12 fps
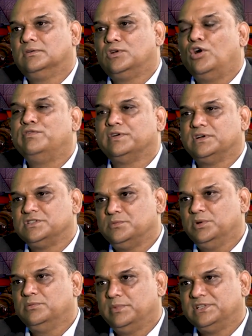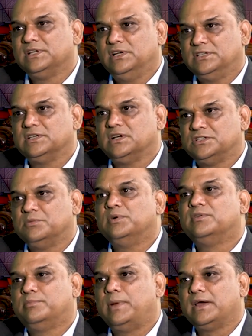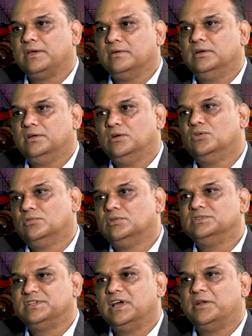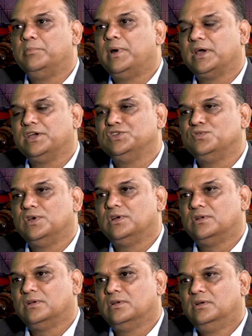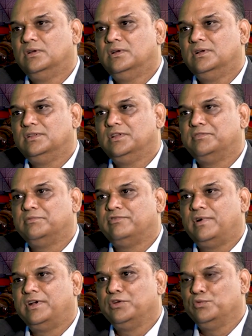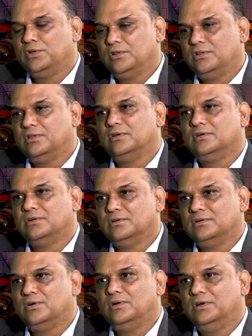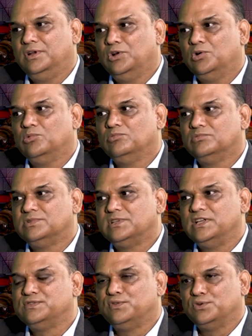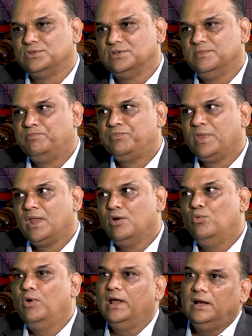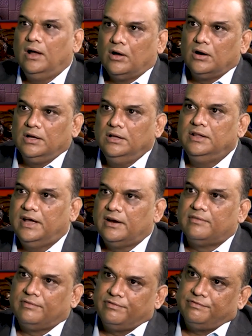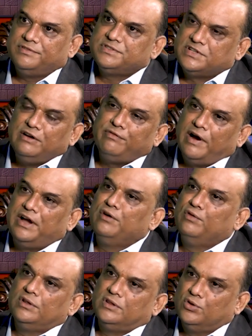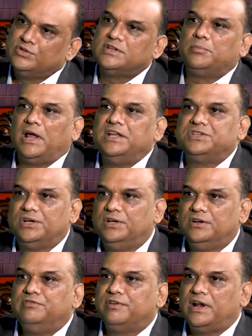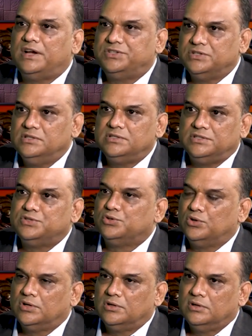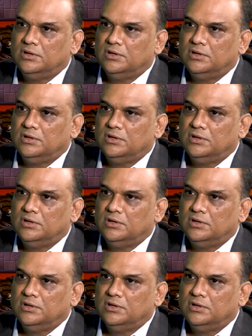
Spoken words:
cloud for customer. Basically, it's a customer CRM package where they are fighting with Salesforce. Well, Oracle, they are still fighting with those supply chain and financials and so on.